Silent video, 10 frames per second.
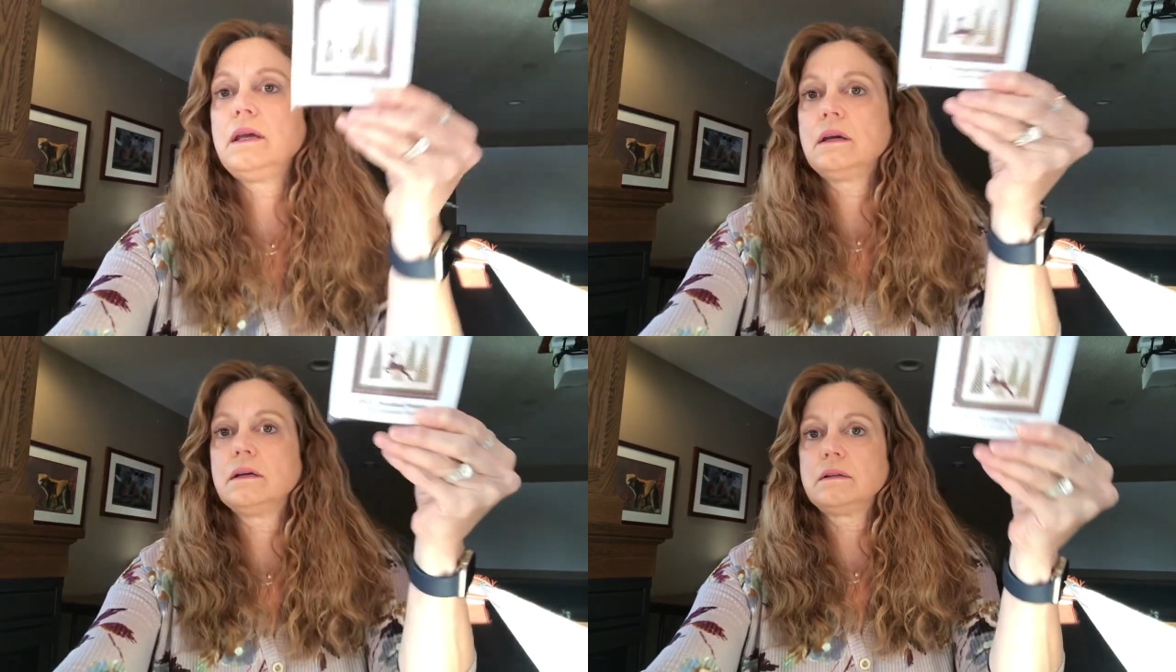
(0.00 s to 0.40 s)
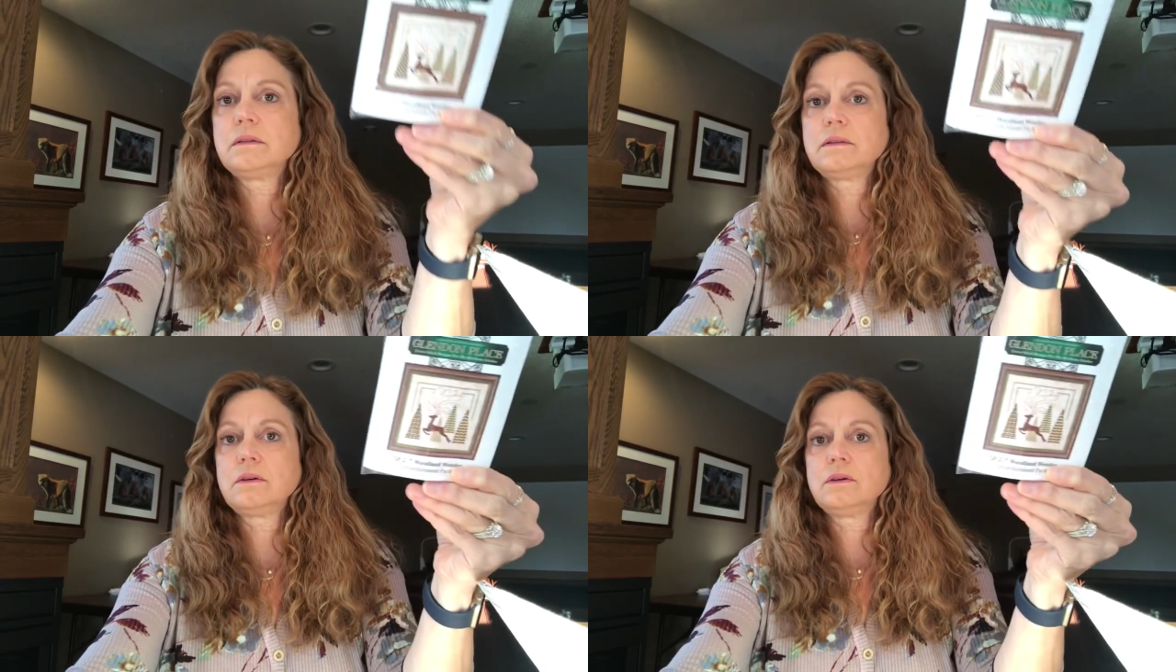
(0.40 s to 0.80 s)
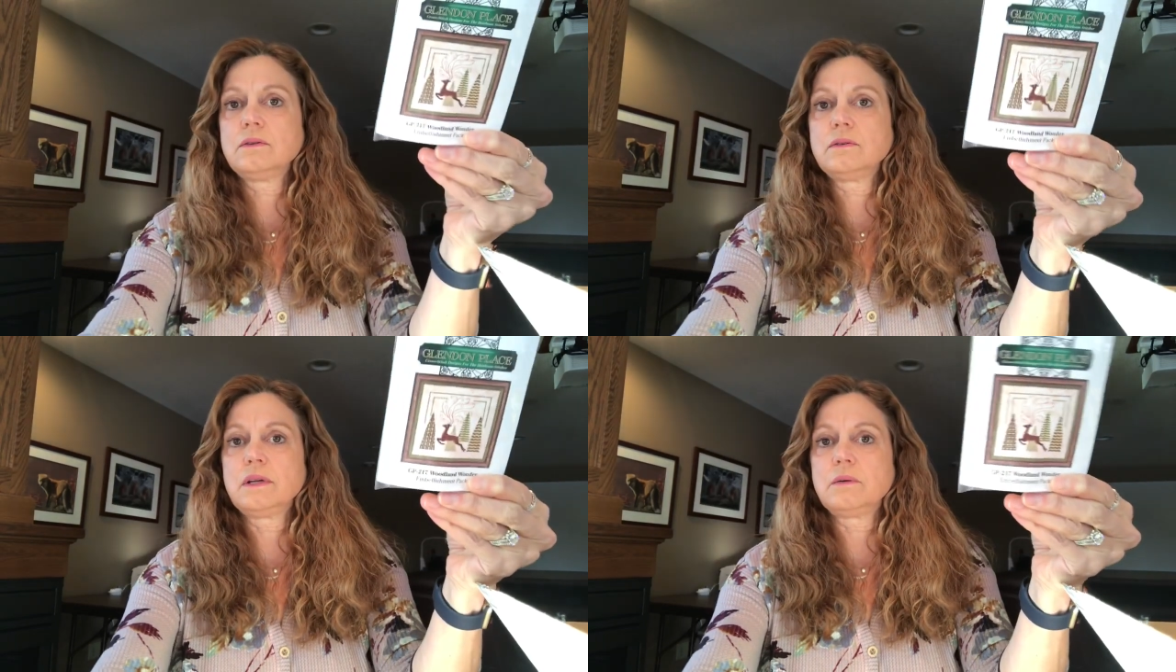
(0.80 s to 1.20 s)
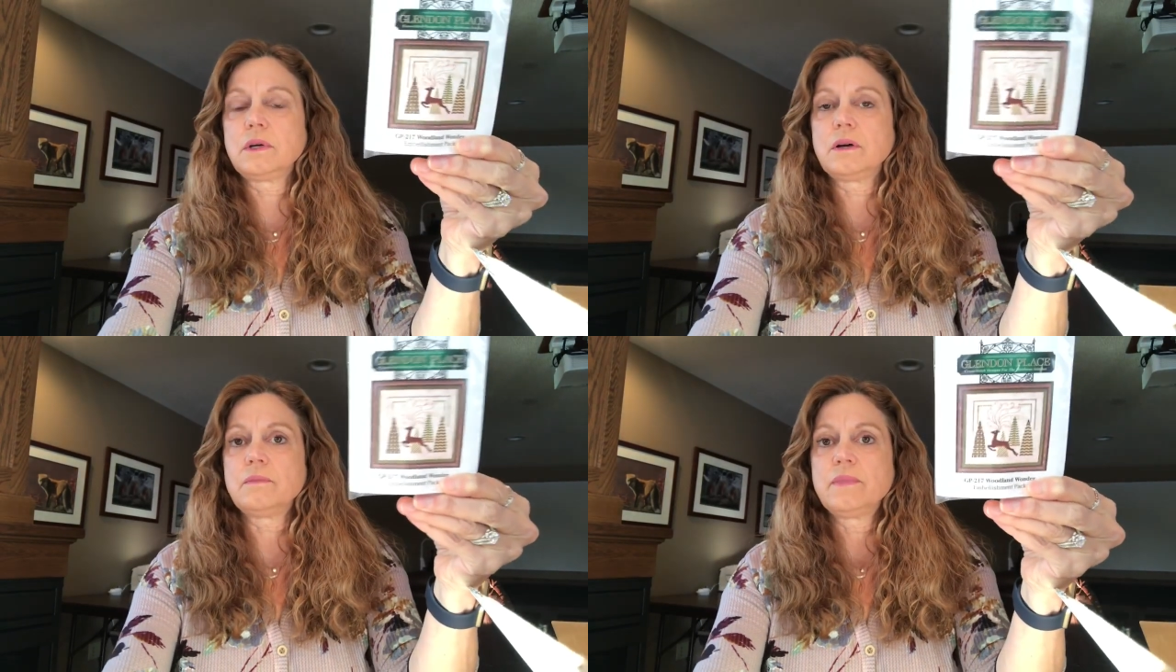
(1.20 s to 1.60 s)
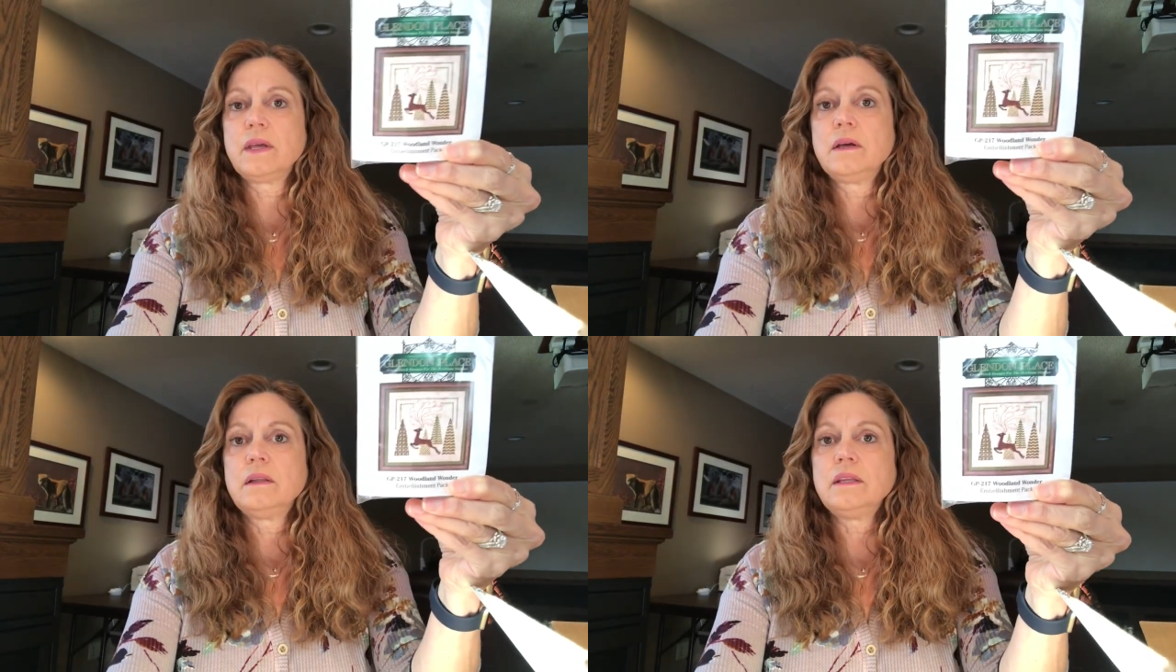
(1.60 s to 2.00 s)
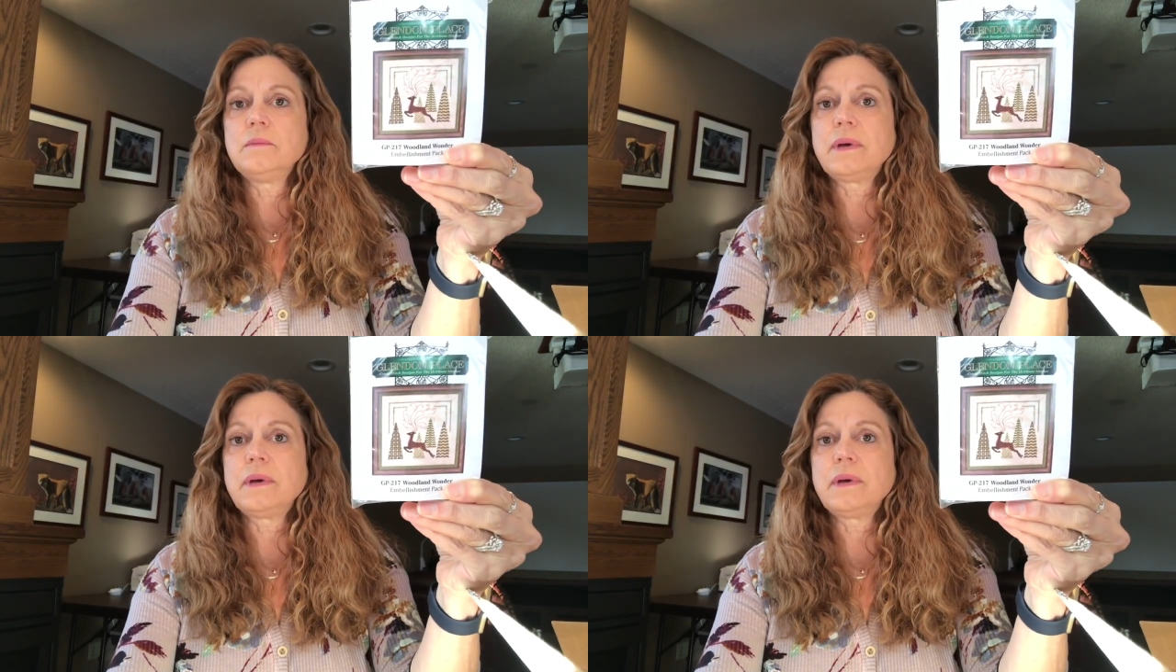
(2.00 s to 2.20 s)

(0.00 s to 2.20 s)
can't. So there we go. The